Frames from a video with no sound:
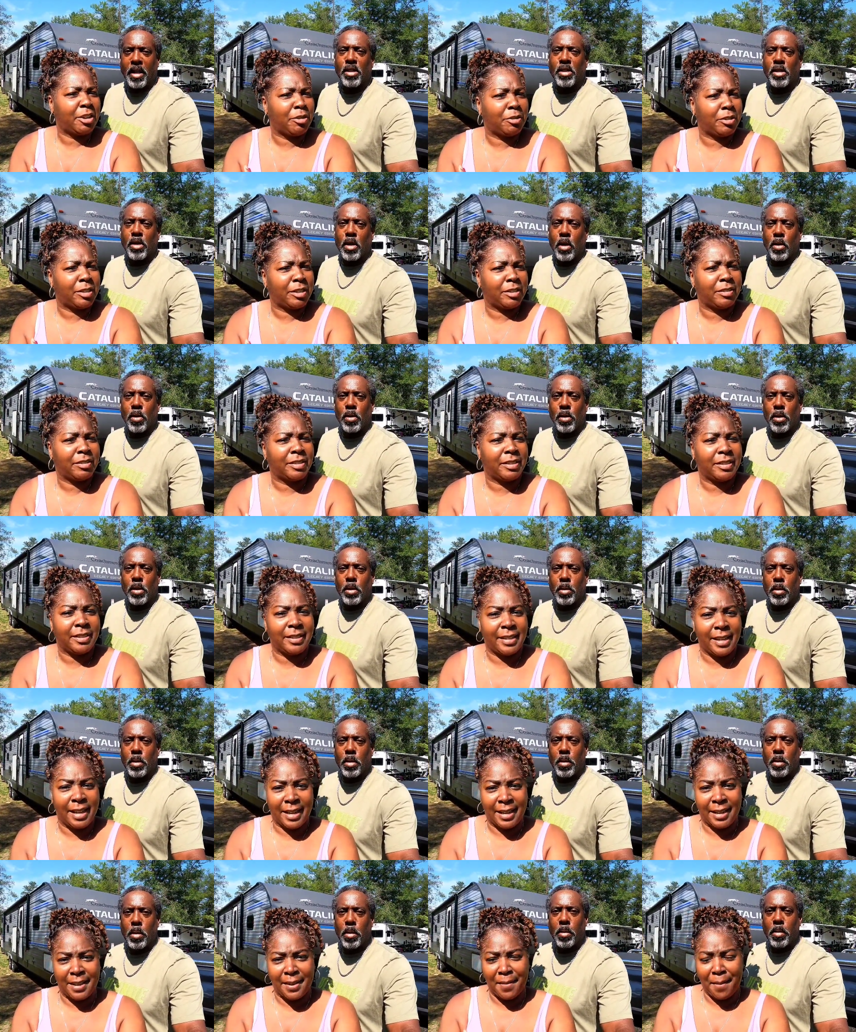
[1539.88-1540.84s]
Speaker 1: Oscoda?
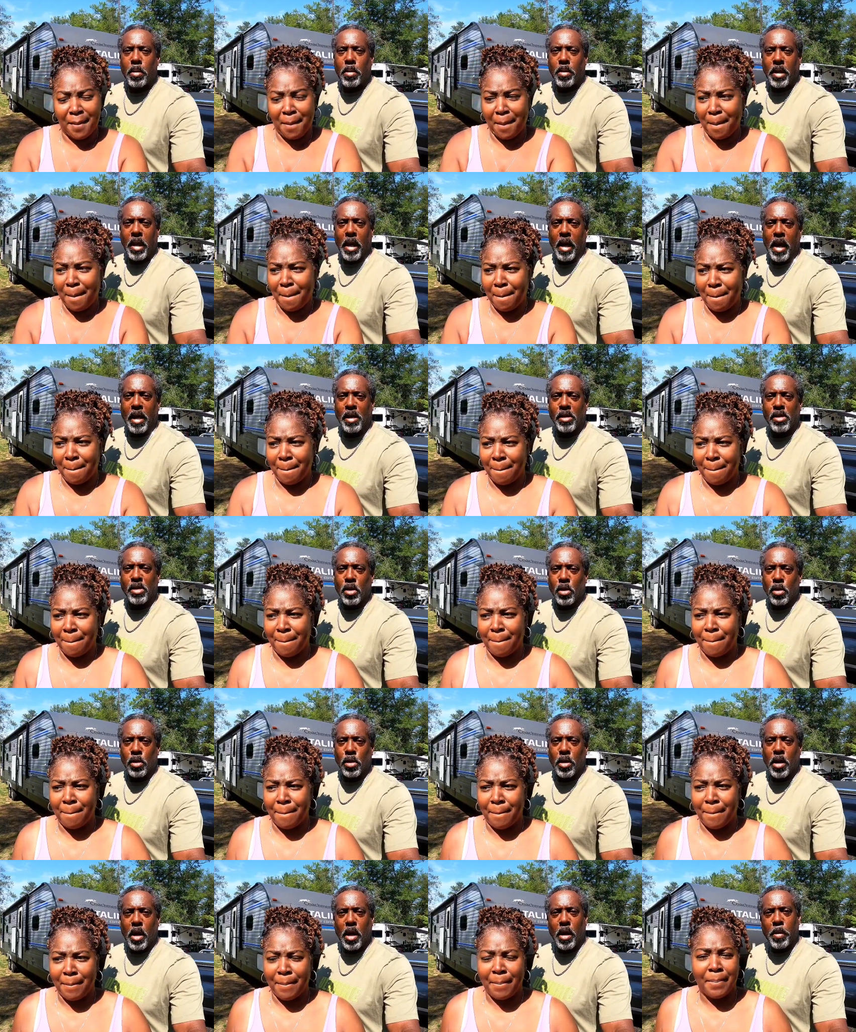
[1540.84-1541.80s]
Yeah. Yeah,
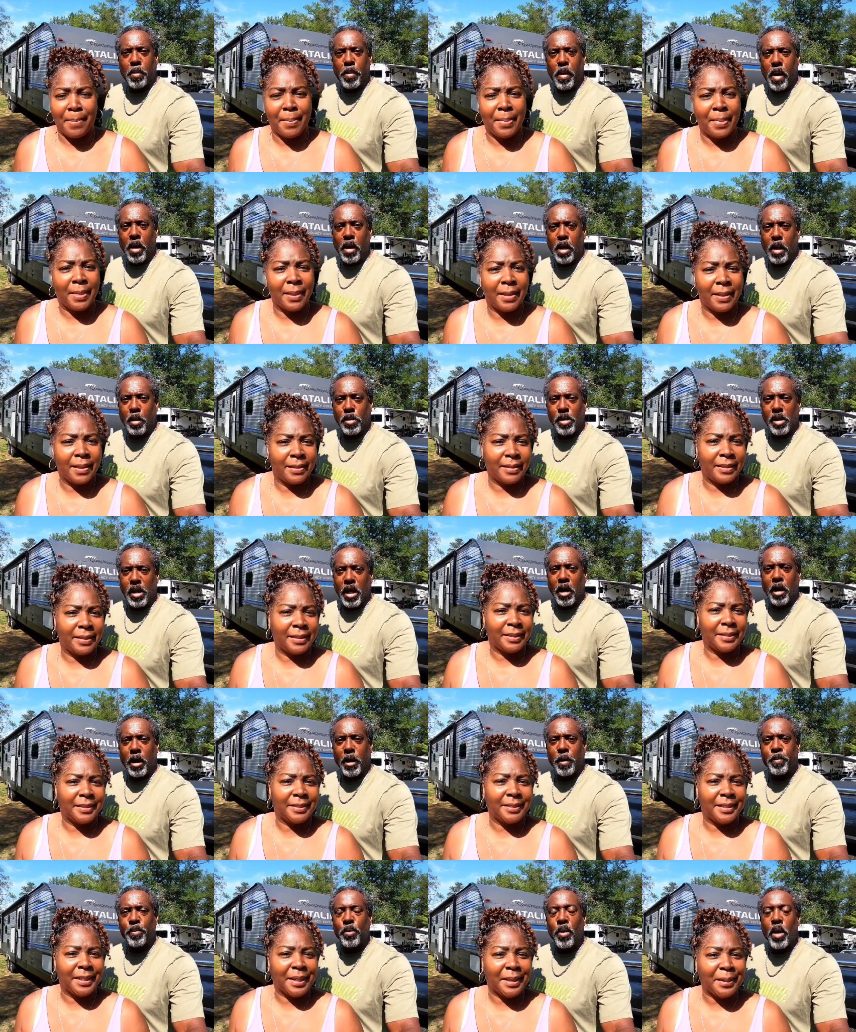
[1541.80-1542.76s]
Oscoda County Park. I'm
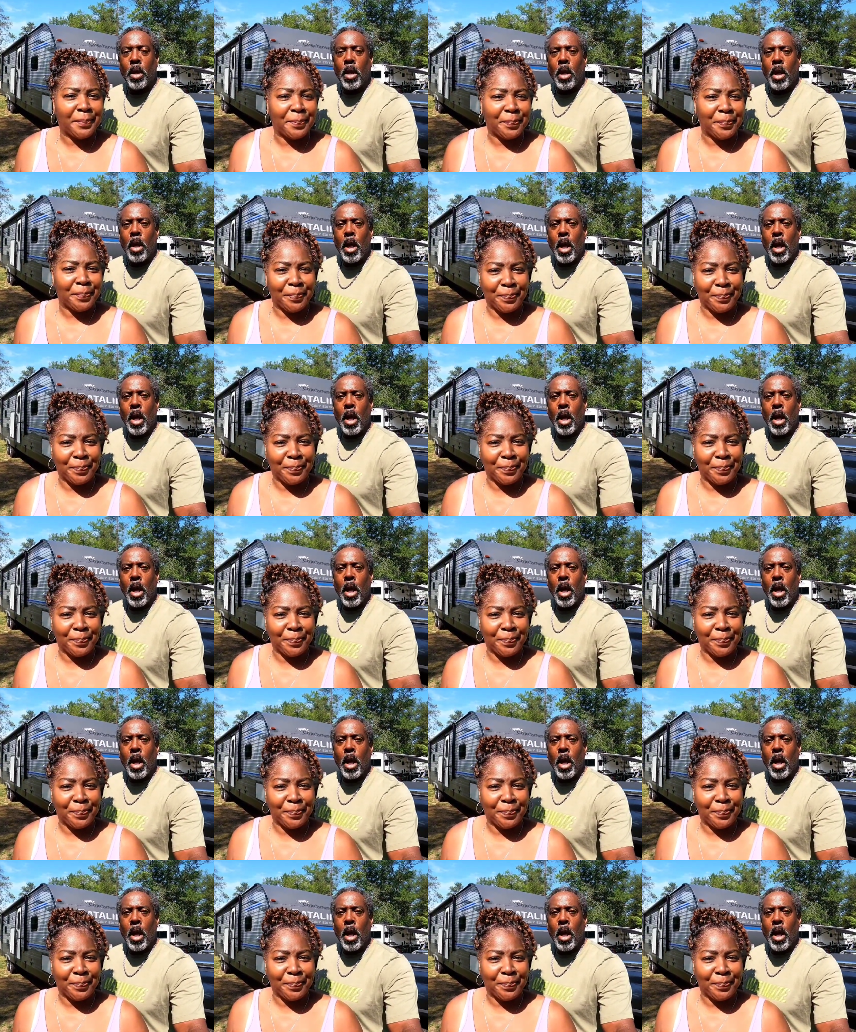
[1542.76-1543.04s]
sorry. Yeah.